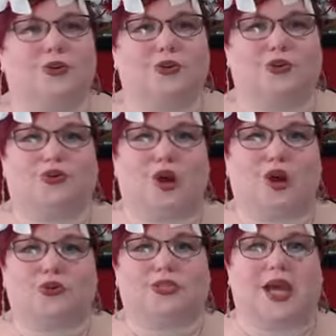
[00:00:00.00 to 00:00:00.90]

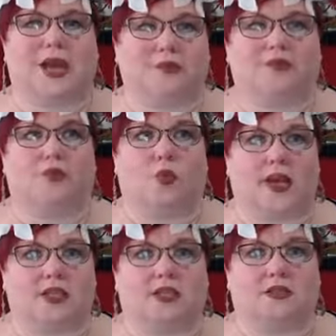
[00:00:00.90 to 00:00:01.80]
crone type of
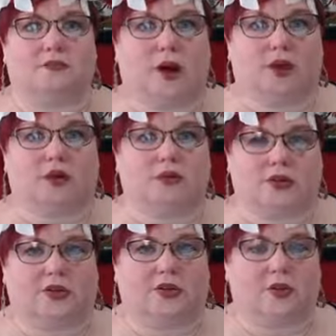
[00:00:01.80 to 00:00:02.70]
witch, modern,
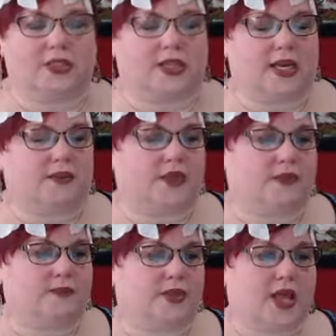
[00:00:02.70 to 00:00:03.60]
you know, witch kind of
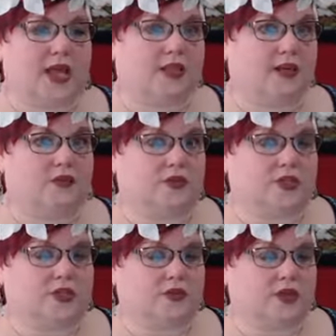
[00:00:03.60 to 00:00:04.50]
thing. I love her.
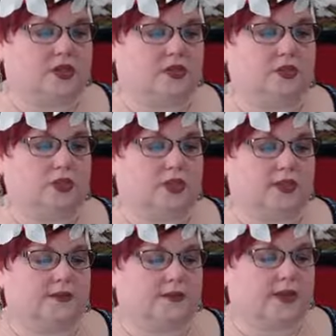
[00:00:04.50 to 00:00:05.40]
She's very cool
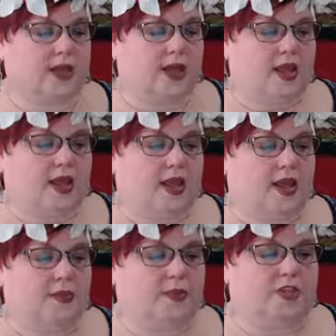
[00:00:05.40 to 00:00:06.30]
looking.
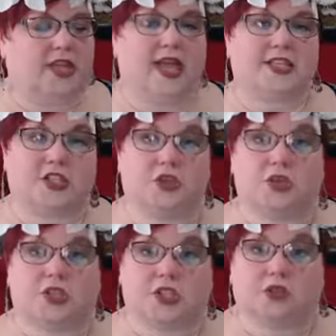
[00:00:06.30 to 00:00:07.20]
Um, and she has to do
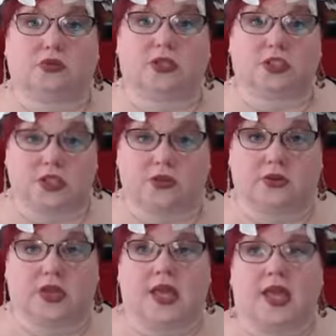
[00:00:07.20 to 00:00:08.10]
with children
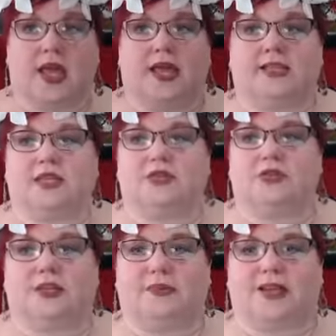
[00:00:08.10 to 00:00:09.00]
too. It's
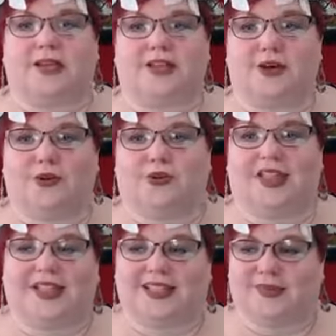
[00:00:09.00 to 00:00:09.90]
interesting because the whole
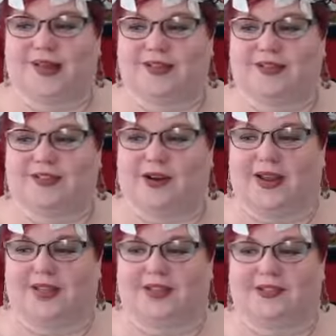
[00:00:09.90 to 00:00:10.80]
thing is about
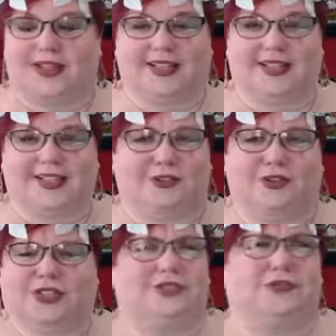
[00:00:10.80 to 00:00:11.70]
trying to like steal
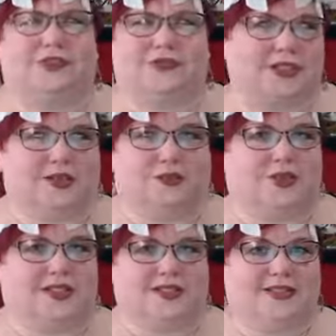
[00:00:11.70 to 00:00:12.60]
children for some
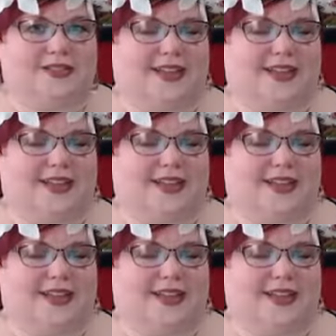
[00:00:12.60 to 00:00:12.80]
reason